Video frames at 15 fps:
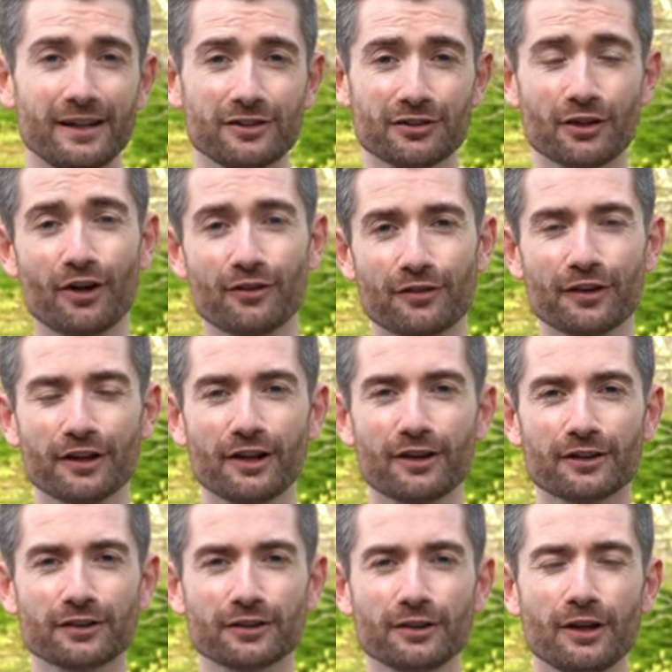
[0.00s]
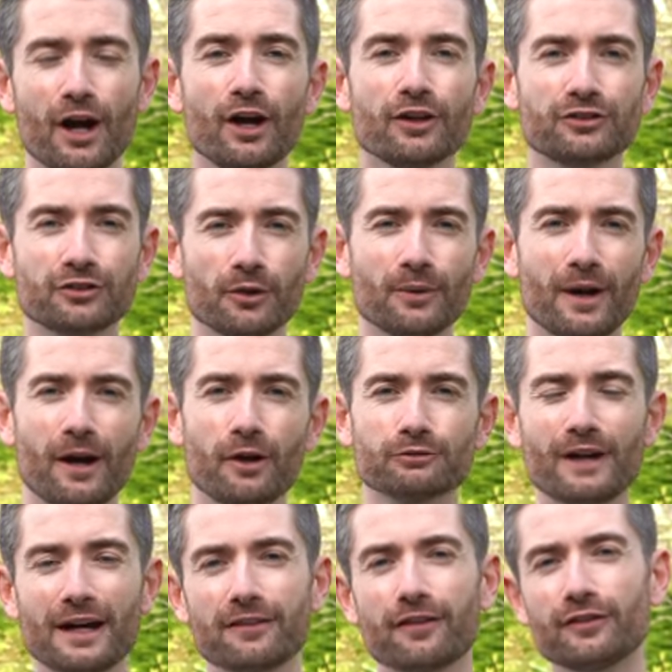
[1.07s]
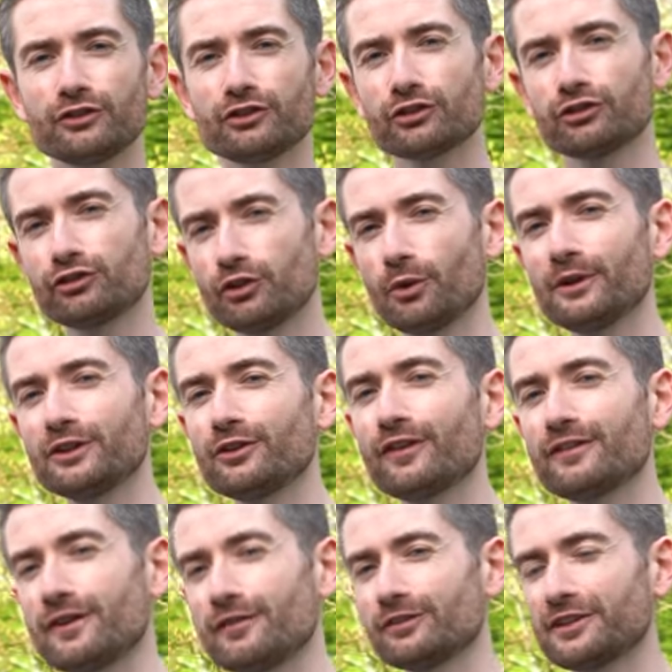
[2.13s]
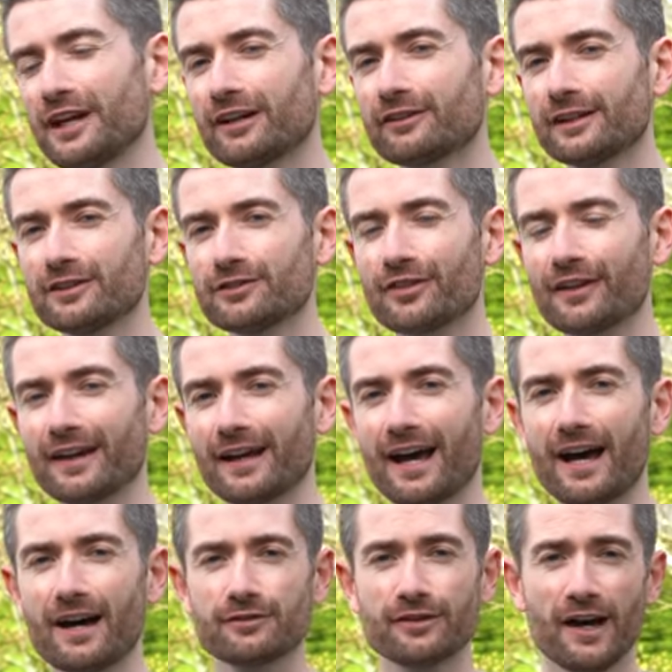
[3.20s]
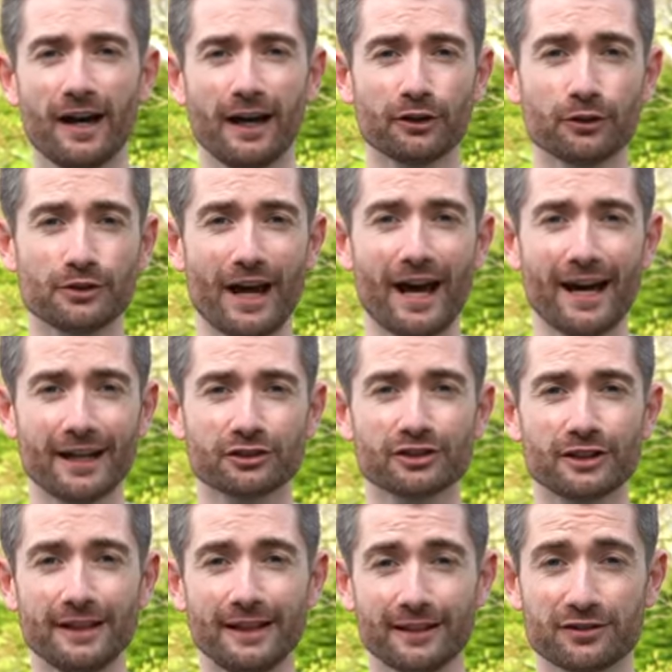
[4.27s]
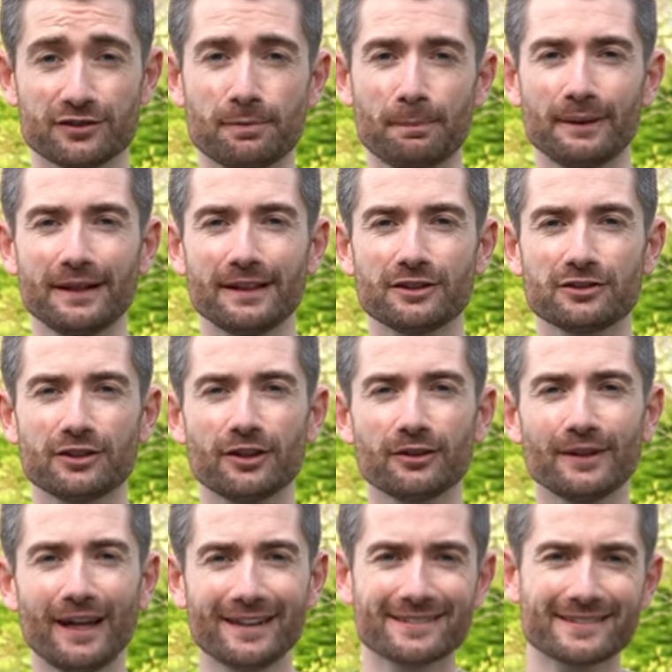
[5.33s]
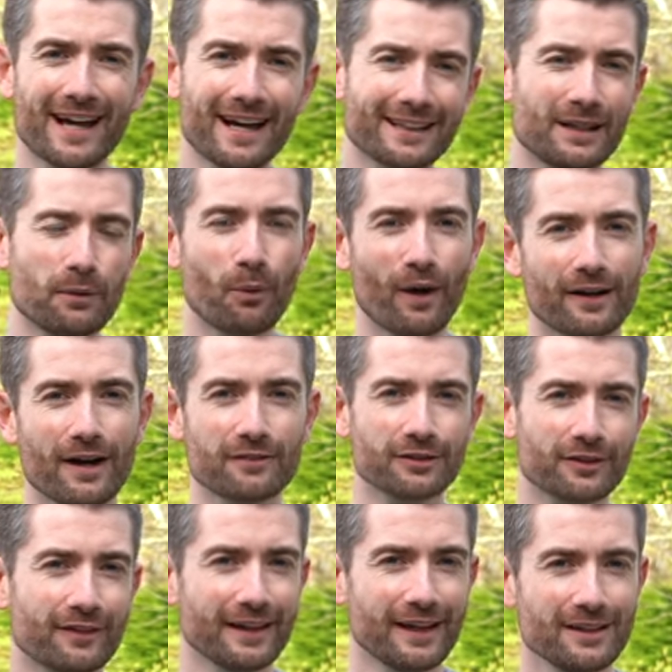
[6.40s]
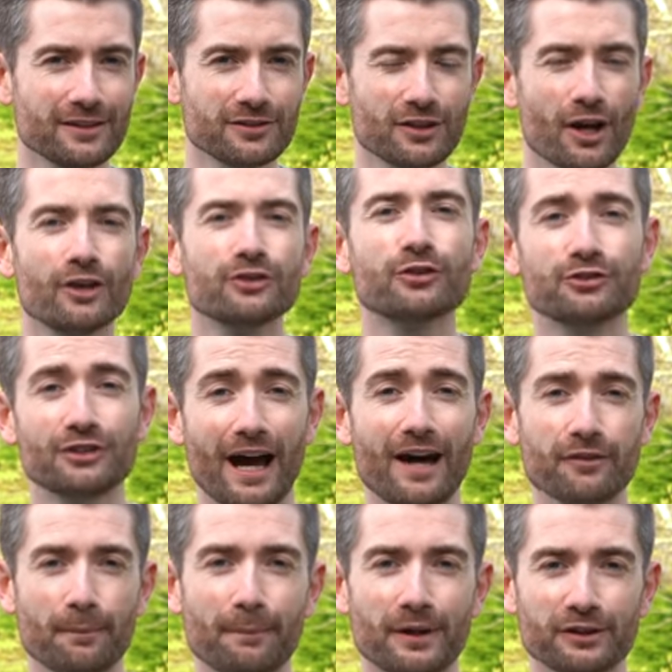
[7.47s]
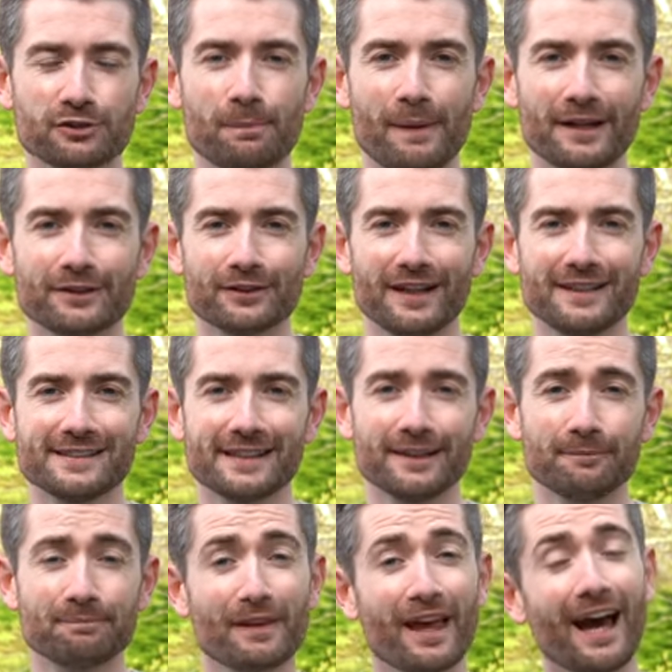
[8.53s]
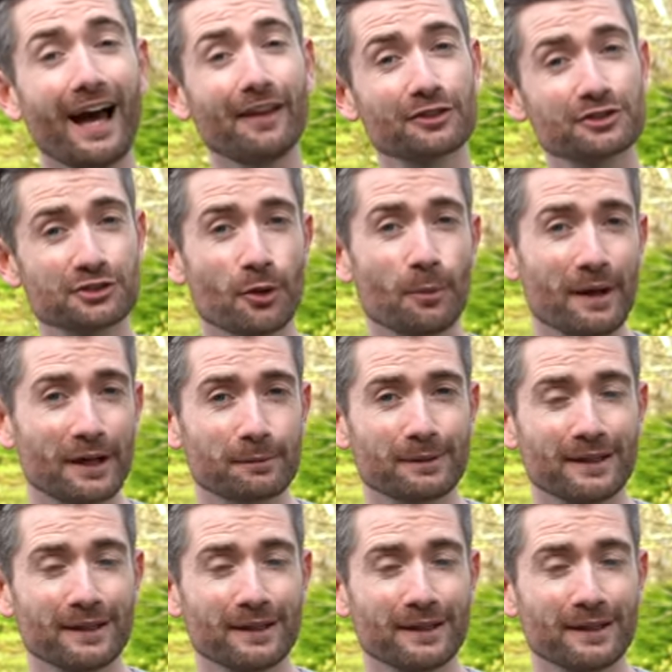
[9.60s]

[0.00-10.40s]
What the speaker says: is of the garden. So rather than just showing you the different areas that I have, I'm going to actually explain to you exactly where everything is so that you have a much better idea. And there's no better